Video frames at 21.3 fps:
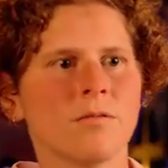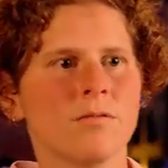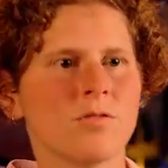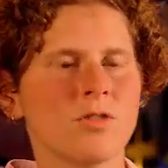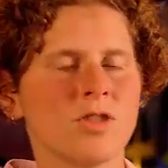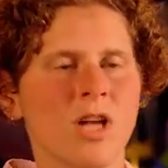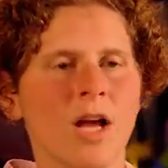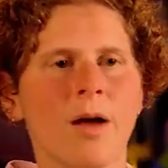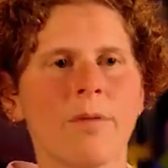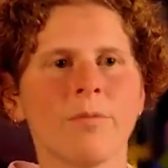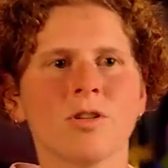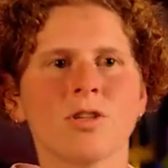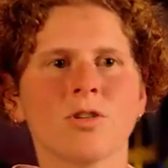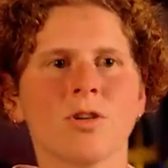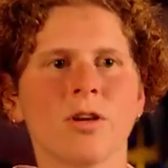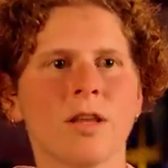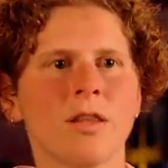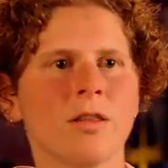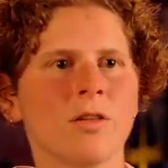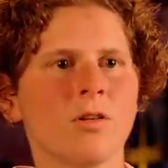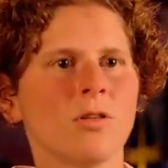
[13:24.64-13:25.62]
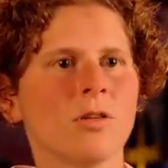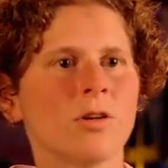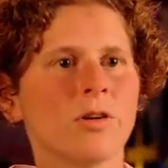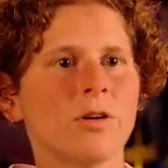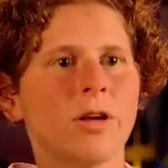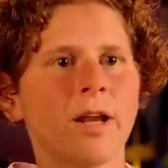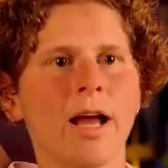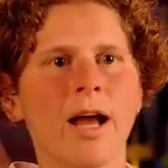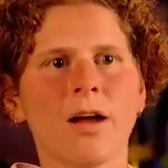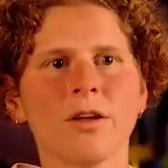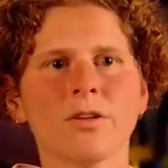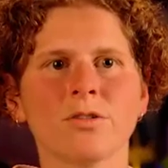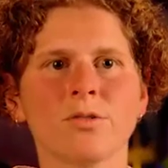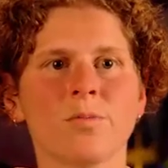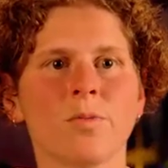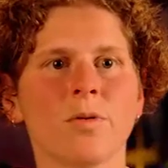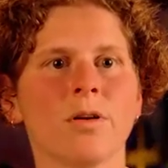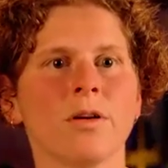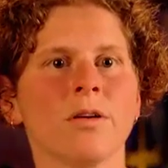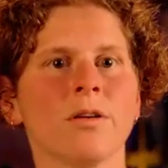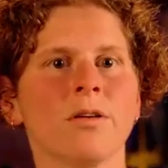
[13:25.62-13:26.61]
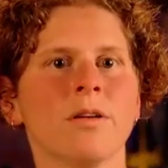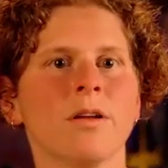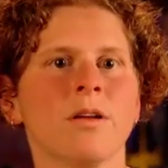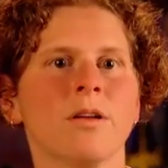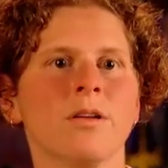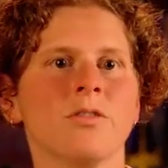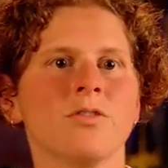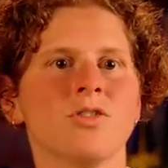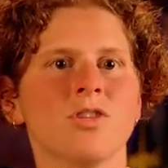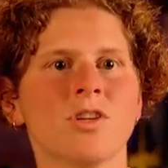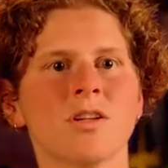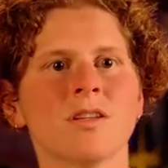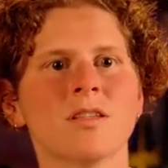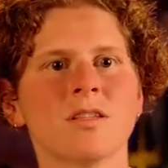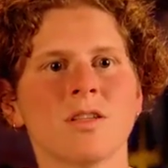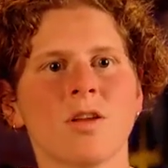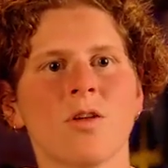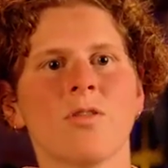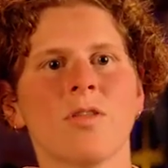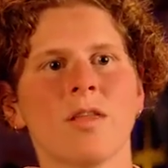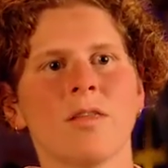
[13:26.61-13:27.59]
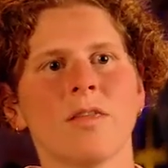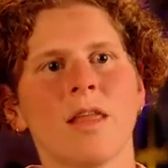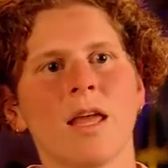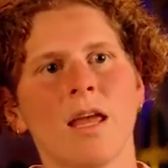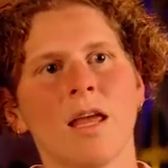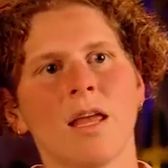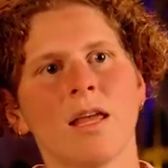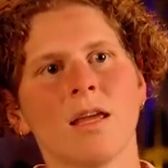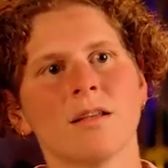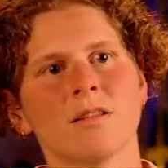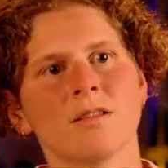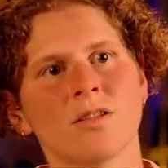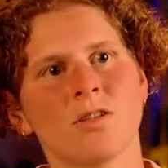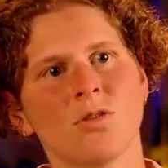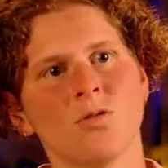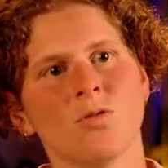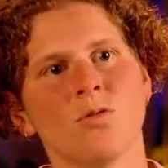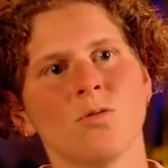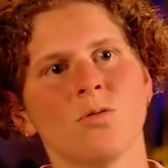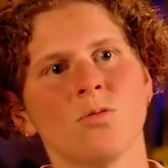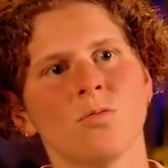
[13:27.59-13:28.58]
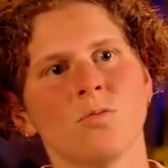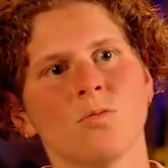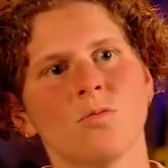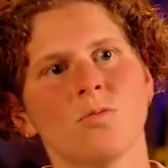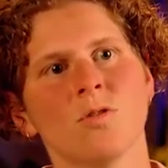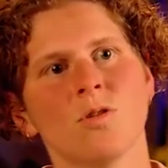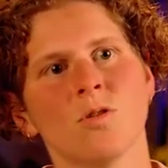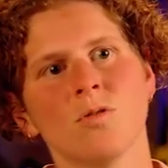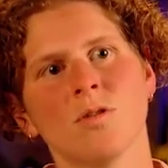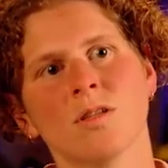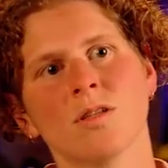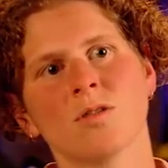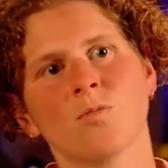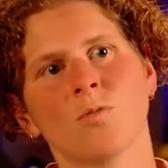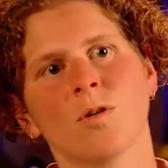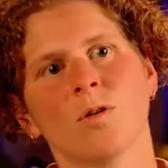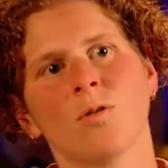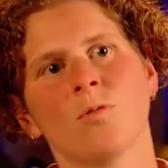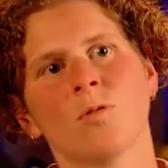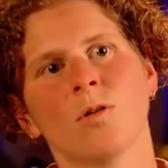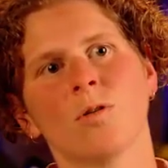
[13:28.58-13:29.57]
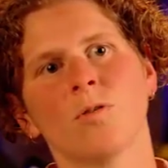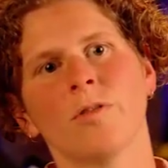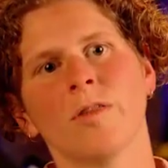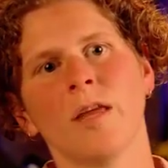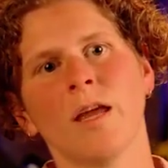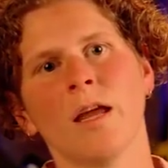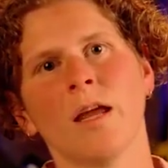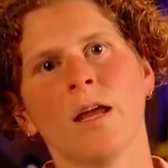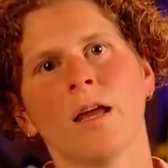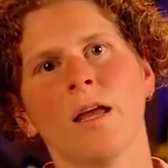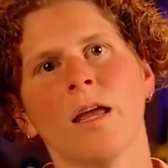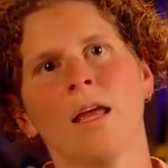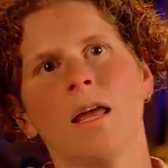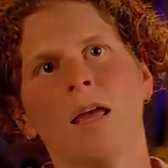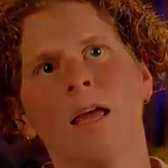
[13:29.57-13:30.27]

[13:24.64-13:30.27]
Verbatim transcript: geometry, they'll learn algebra, just so that they get to do this real world thing.